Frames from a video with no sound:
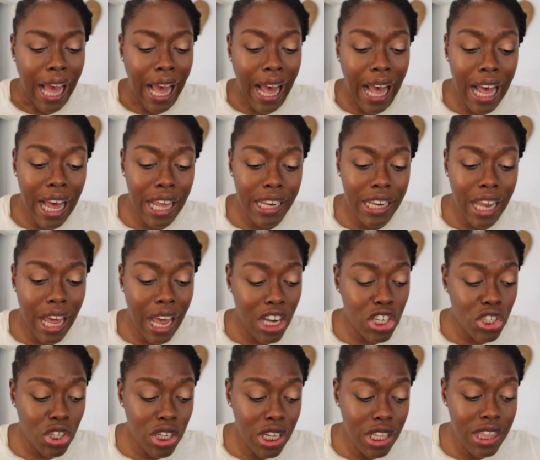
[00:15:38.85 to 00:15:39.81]
And
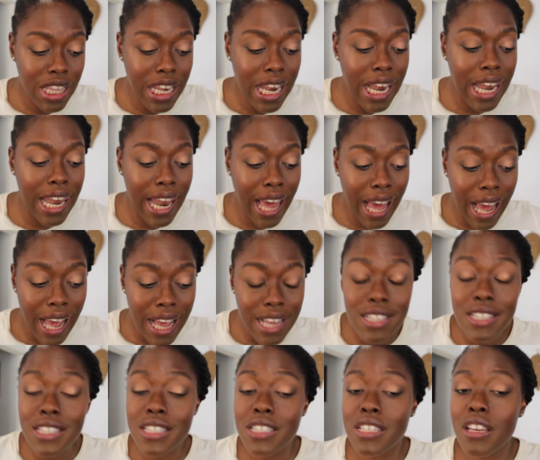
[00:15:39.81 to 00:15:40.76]
actually the
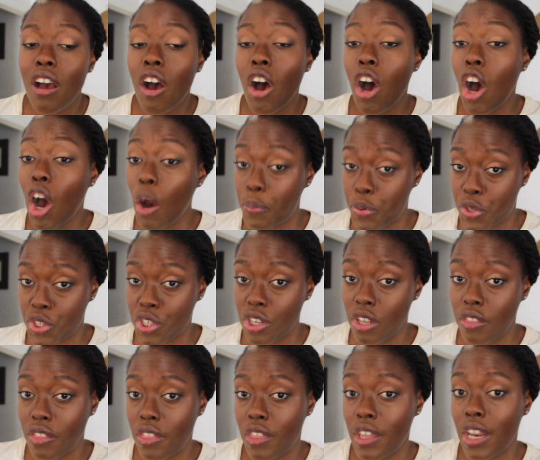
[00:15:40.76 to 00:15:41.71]
last
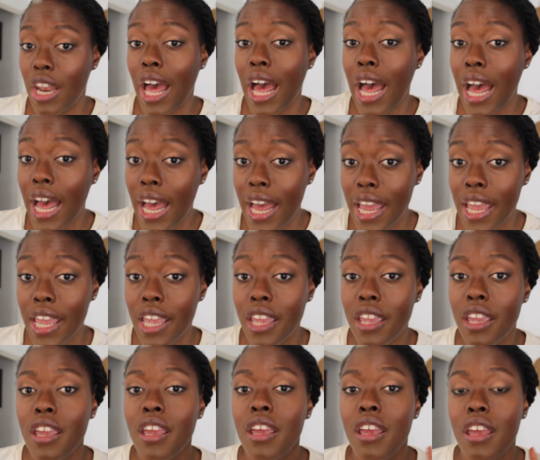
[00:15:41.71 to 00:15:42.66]
option that
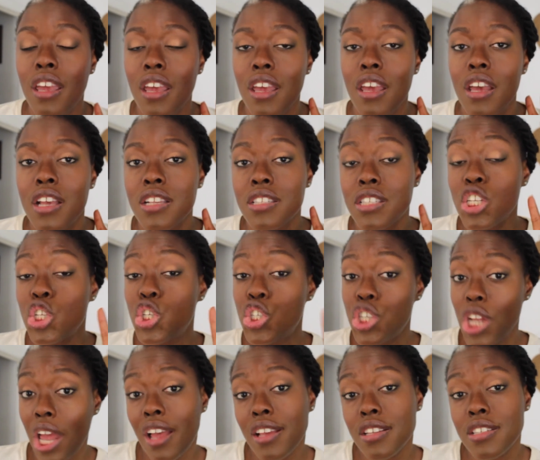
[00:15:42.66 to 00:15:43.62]
I
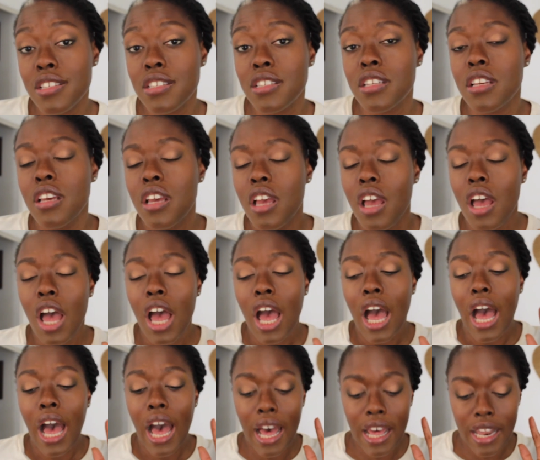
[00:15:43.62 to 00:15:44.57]
suggest,
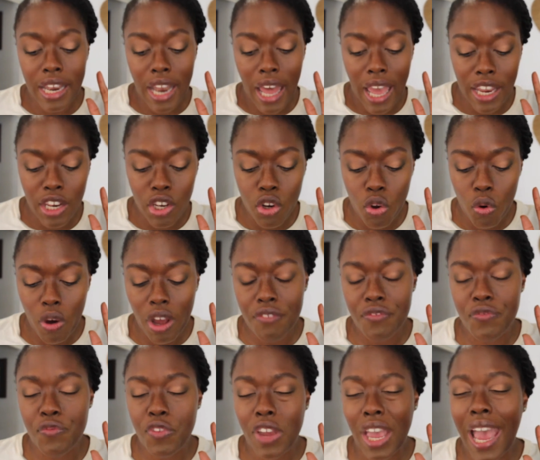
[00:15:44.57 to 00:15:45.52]
and I know
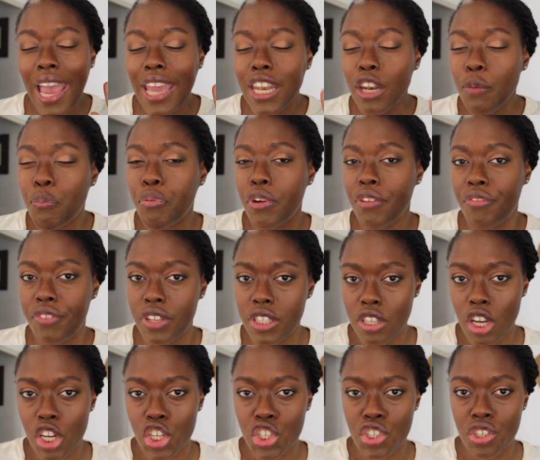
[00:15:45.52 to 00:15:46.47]
I've kind of briefly
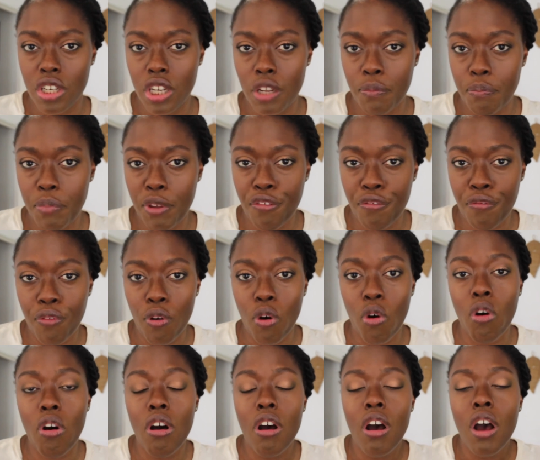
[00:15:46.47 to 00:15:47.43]
touched on it
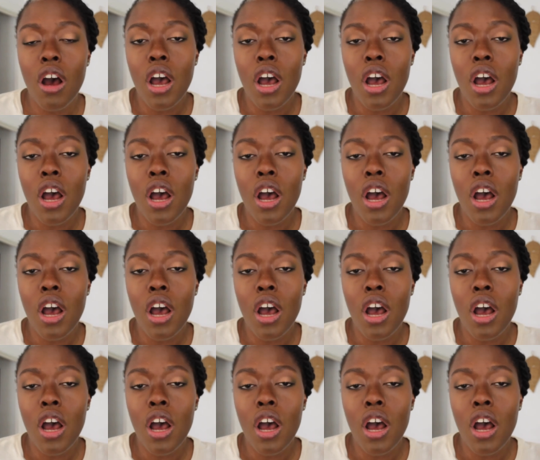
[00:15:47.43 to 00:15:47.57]
before,